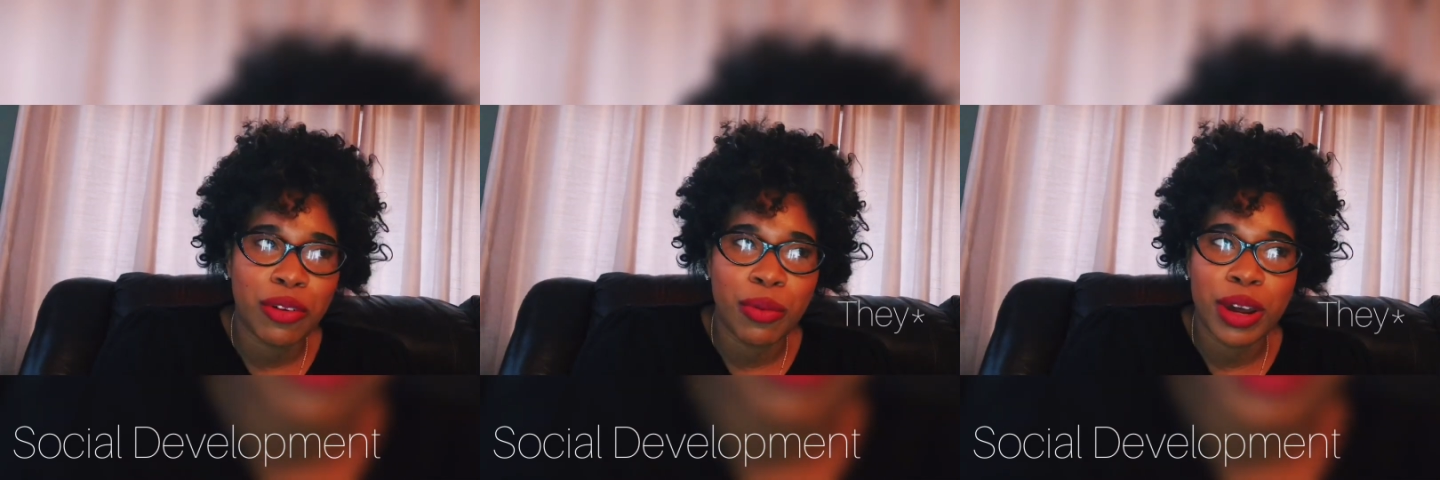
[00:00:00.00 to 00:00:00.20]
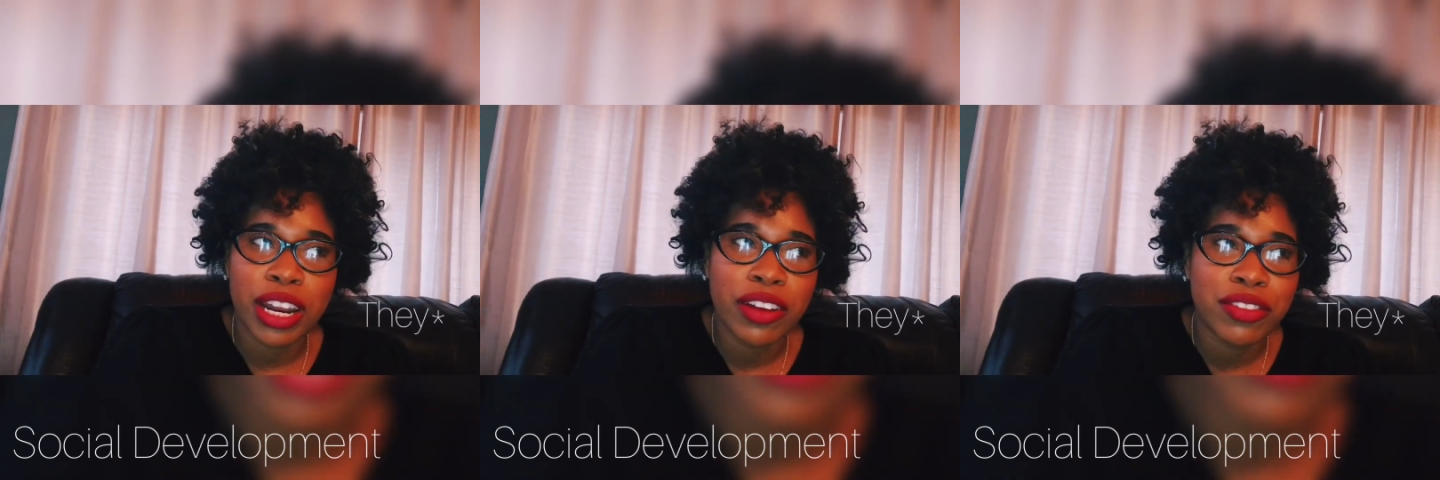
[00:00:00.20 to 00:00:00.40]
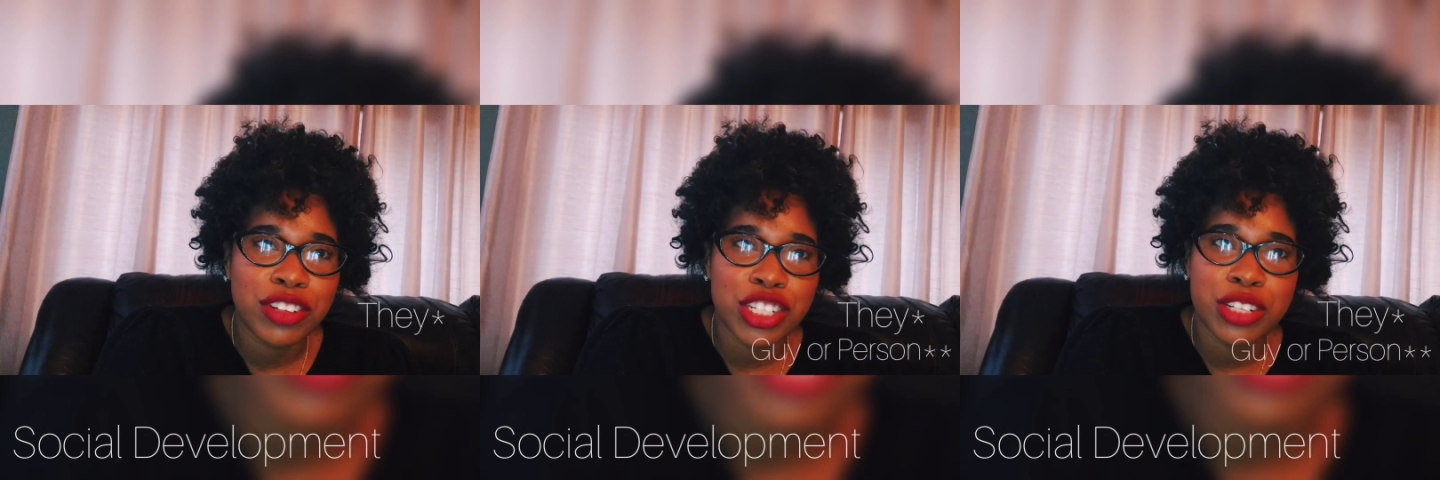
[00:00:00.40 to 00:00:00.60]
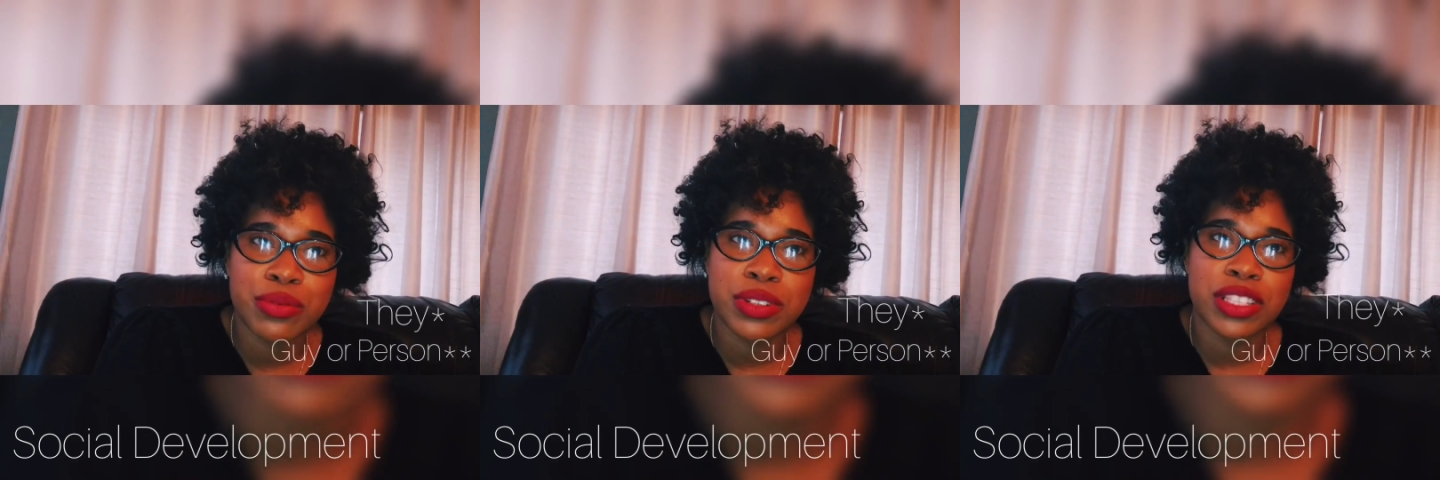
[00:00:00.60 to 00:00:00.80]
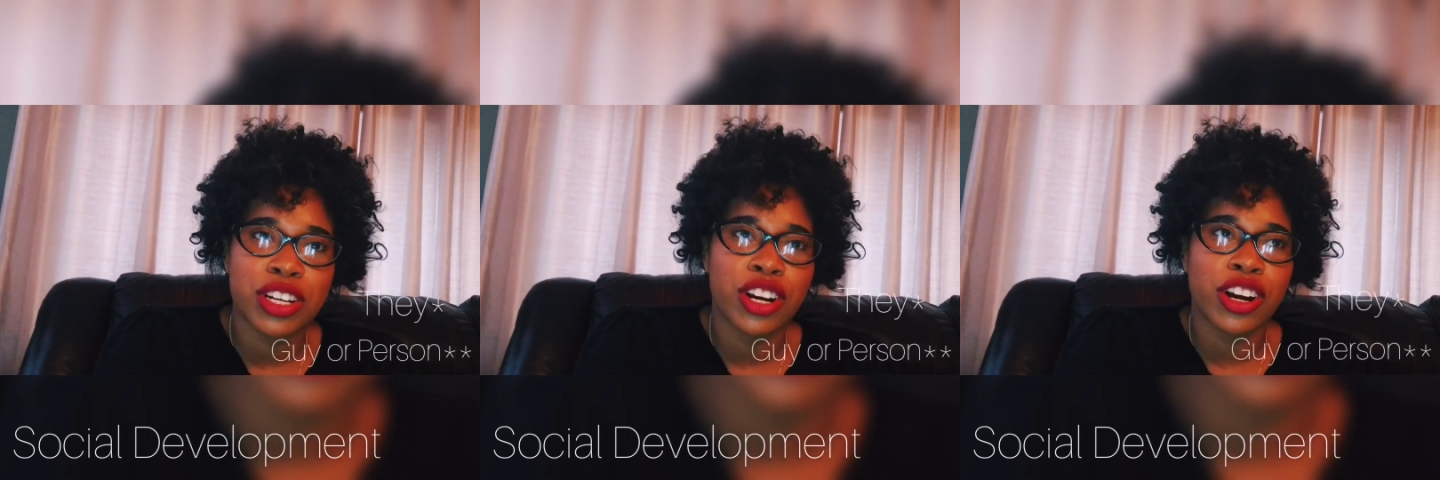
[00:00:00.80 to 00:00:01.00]
What if she
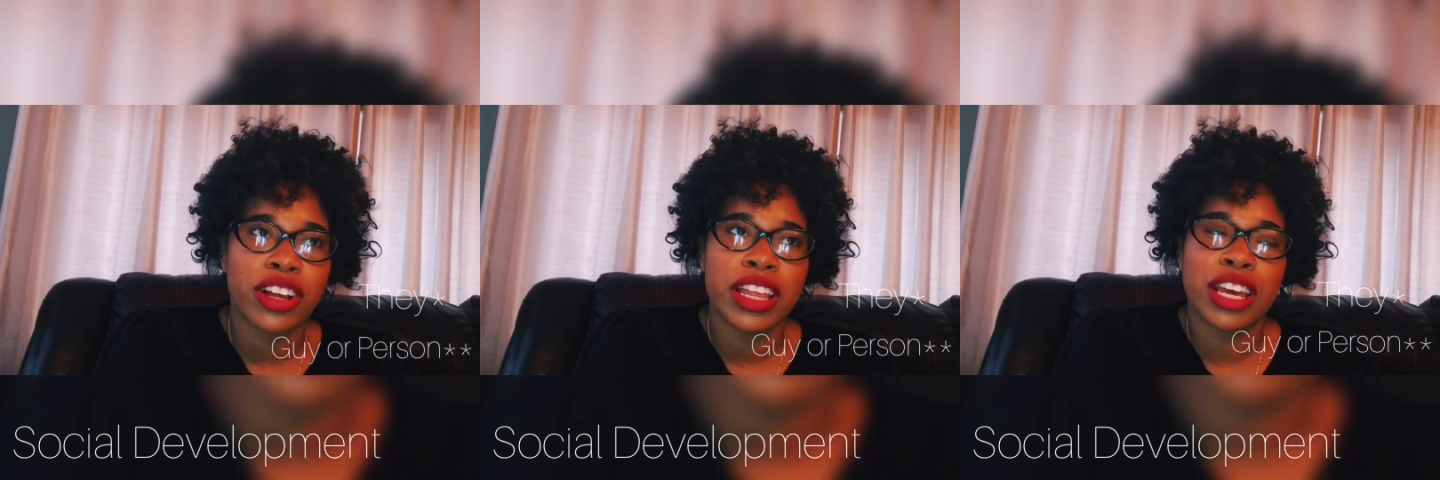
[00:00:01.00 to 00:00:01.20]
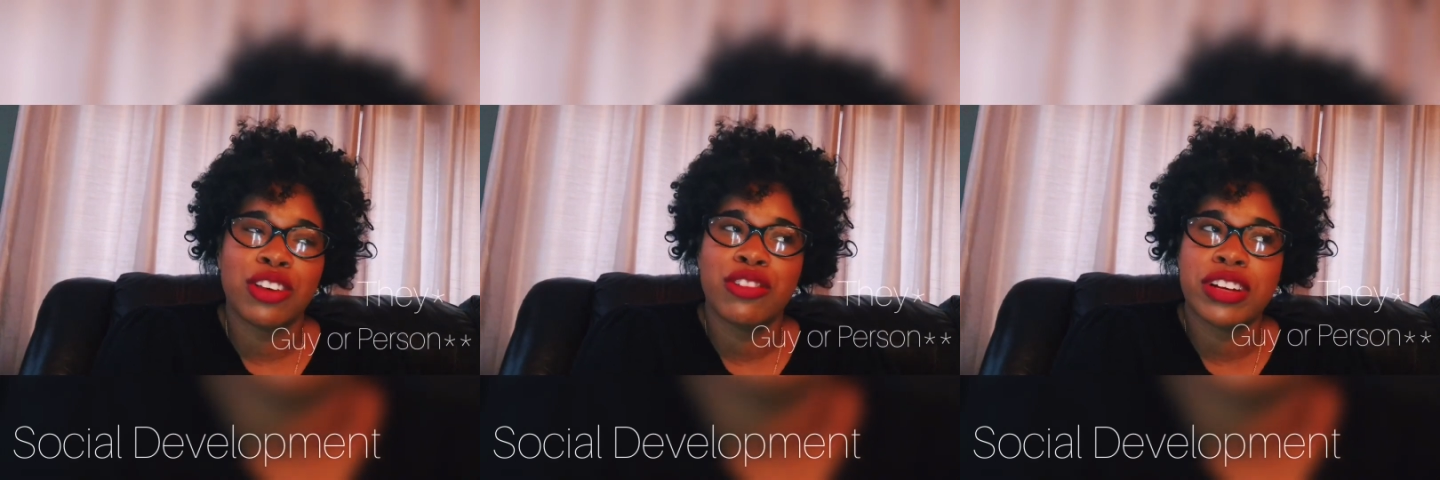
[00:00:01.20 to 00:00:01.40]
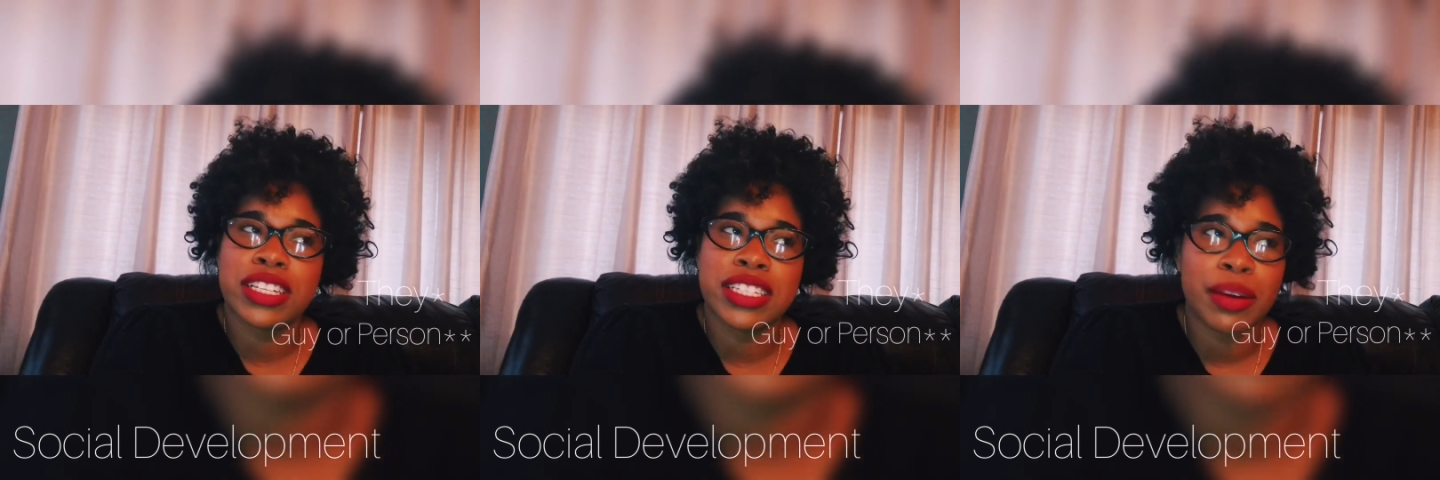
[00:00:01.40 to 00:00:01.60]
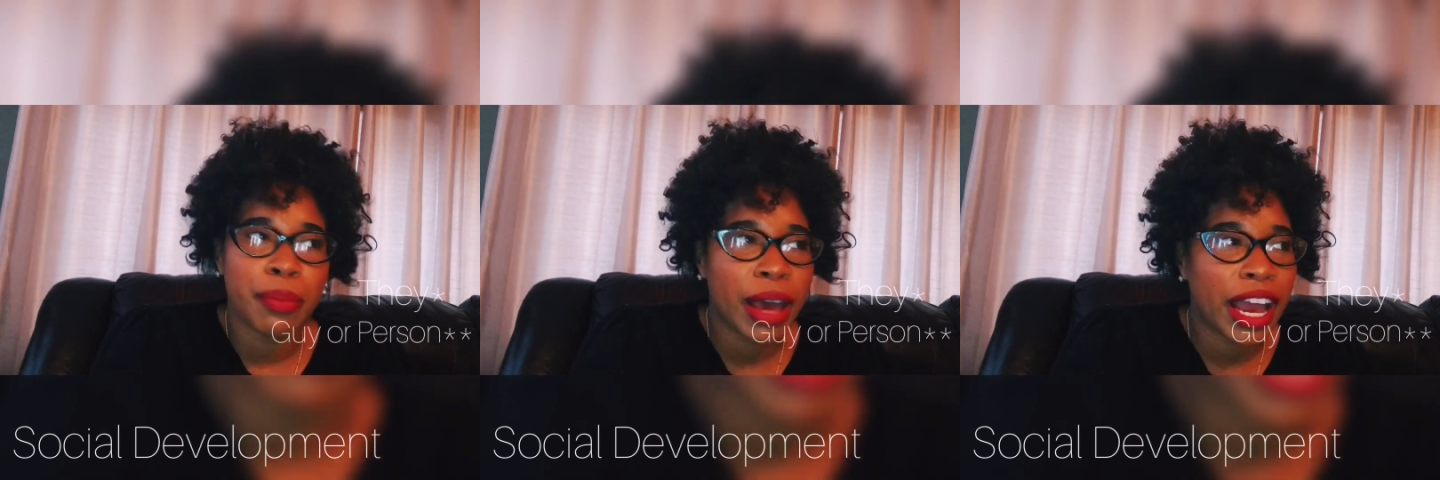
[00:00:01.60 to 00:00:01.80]
was the girl that you could sit